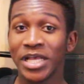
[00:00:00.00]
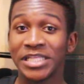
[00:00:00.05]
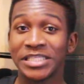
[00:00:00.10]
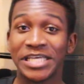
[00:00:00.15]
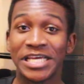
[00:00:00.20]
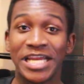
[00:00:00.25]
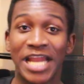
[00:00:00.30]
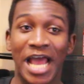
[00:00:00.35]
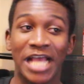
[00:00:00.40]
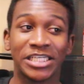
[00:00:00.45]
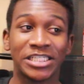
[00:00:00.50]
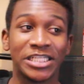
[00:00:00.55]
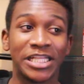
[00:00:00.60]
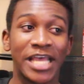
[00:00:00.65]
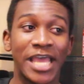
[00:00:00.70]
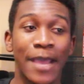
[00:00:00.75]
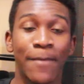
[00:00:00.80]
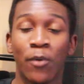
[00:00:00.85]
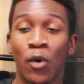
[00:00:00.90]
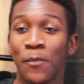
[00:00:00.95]
International
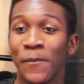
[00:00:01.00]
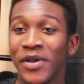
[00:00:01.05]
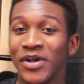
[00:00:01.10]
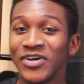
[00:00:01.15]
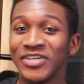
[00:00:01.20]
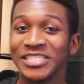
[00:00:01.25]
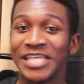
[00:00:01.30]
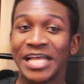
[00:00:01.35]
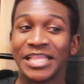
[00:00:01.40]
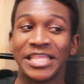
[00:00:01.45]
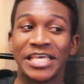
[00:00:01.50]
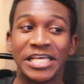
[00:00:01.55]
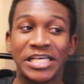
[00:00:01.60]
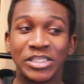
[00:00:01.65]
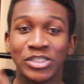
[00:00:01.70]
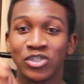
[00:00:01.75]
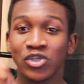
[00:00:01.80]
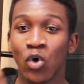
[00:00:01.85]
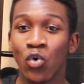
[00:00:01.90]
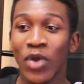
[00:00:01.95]
Airport, because that thing
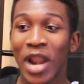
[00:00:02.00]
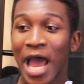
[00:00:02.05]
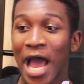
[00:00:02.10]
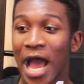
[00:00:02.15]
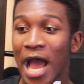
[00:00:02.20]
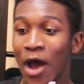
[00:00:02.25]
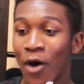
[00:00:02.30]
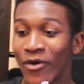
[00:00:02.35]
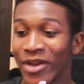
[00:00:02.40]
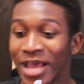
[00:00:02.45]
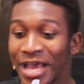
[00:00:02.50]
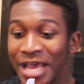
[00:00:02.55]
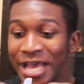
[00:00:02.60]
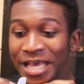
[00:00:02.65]
is so loud,